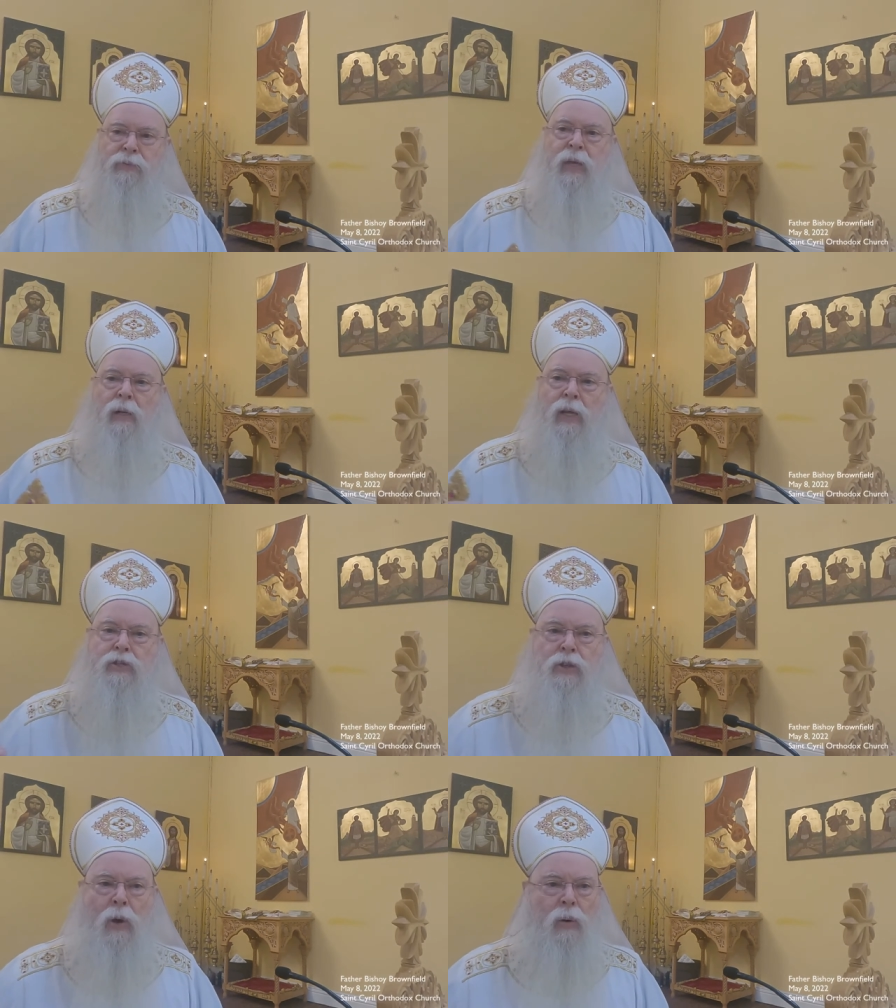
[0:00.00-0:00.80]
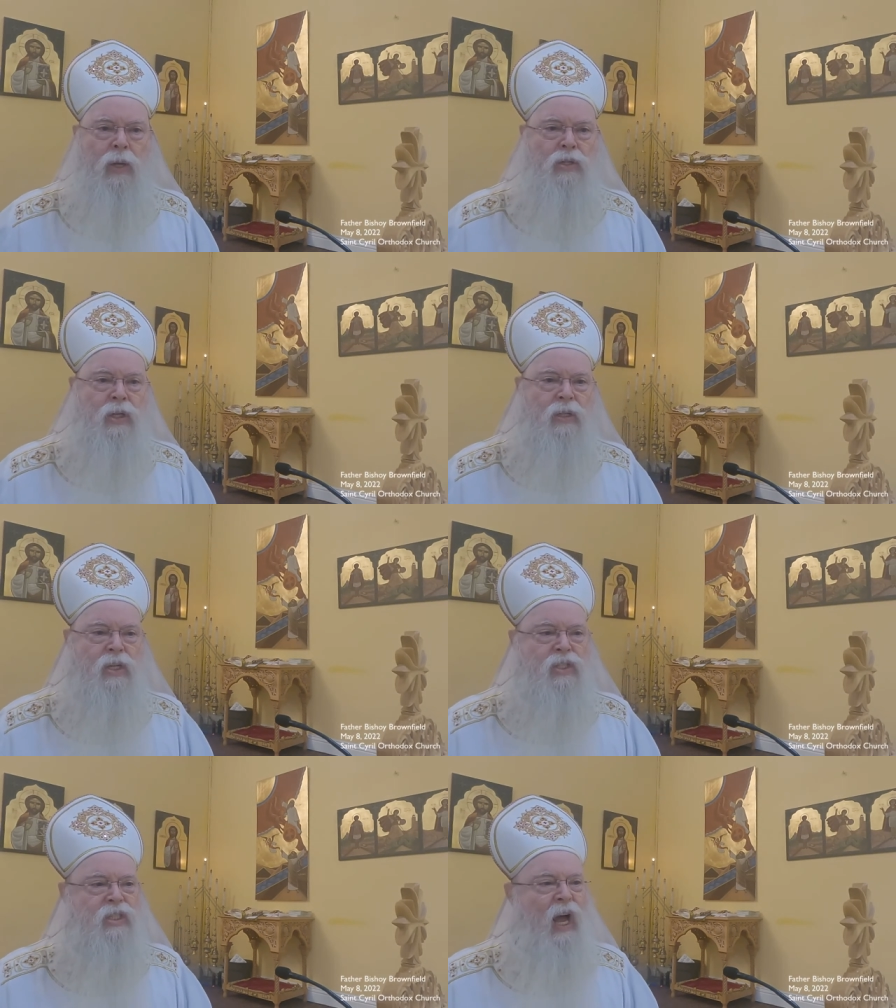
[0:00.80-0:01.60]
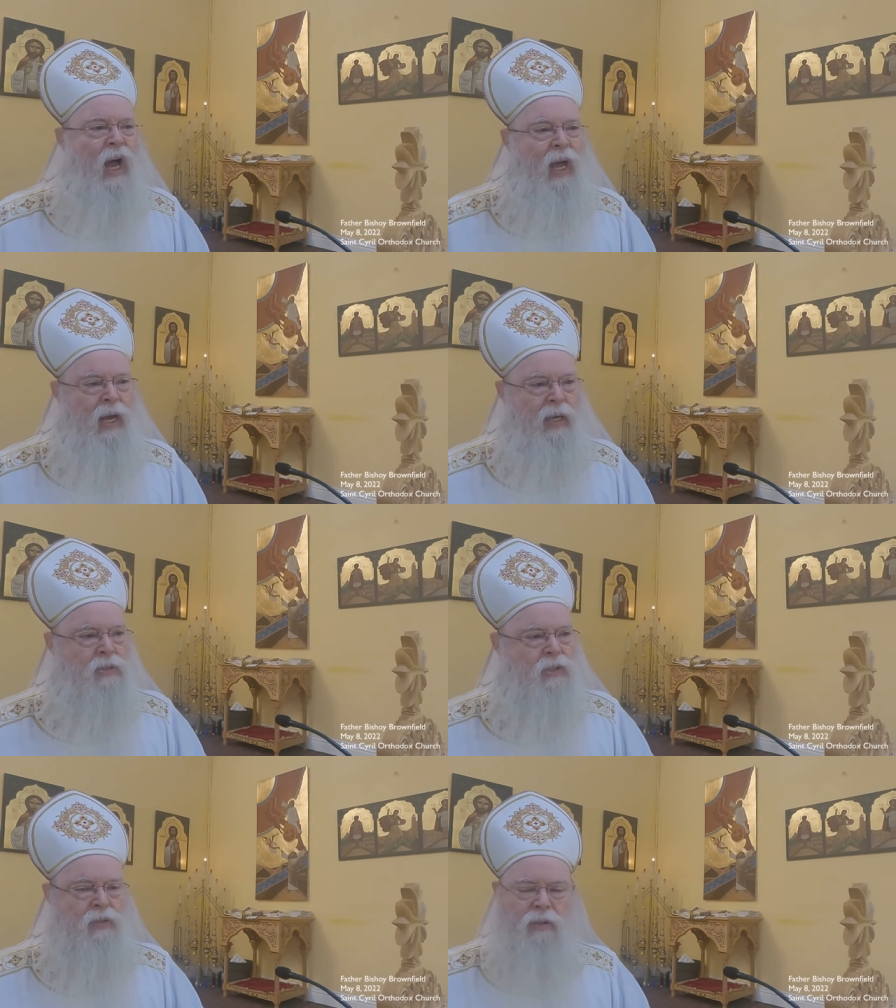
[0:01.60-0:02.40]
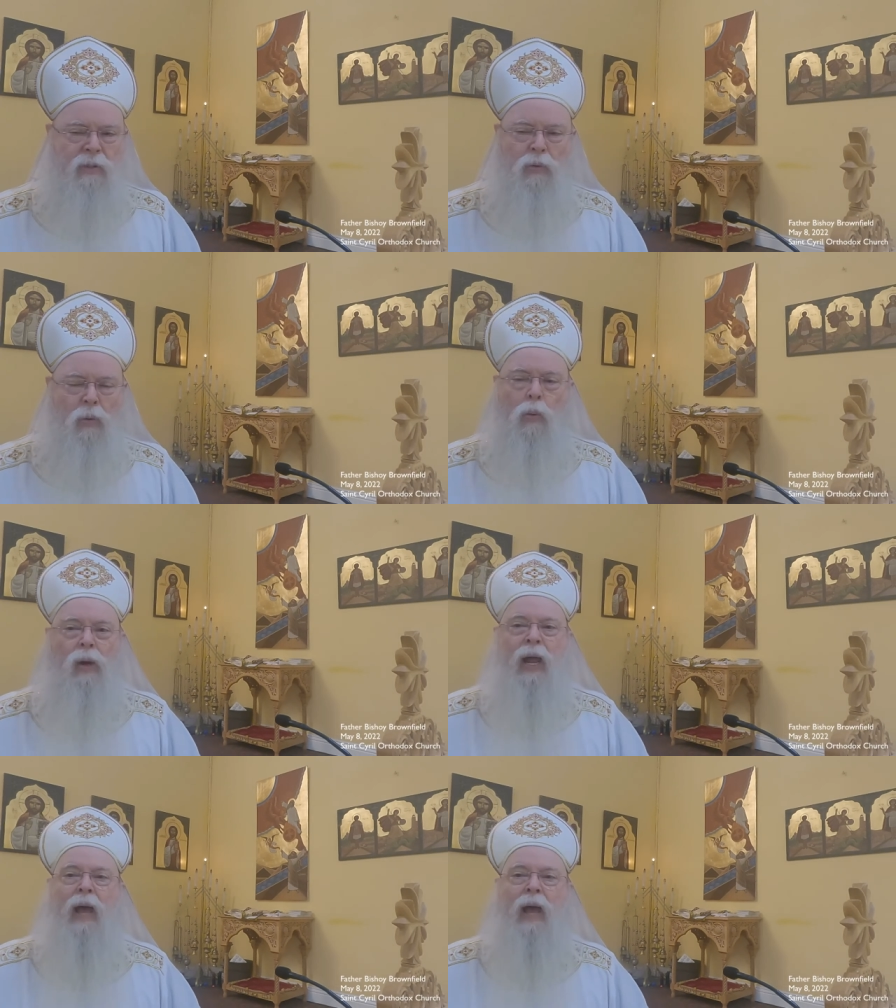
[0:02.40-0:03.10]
feel as though it's a disguise that what